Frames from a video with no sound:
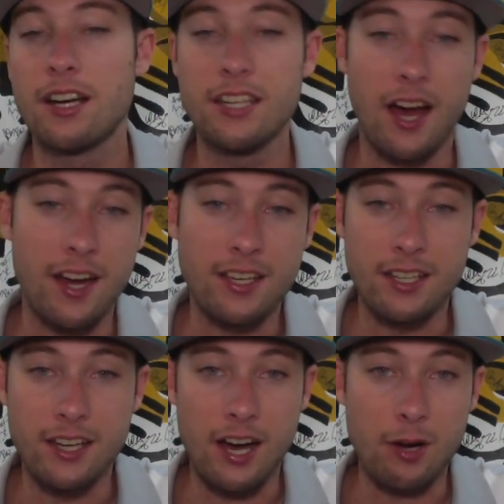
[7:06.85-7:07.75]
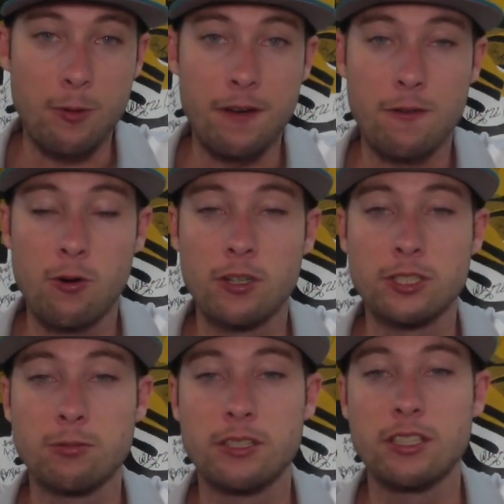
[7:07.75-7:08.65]
Yannick Ngakoue, of
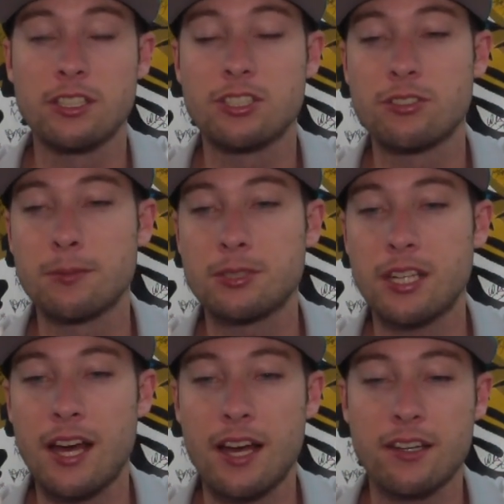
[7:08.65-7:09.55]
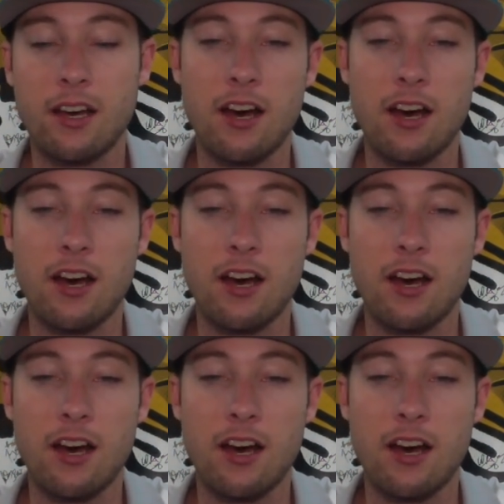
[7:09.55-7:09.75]
course, with the strip sack.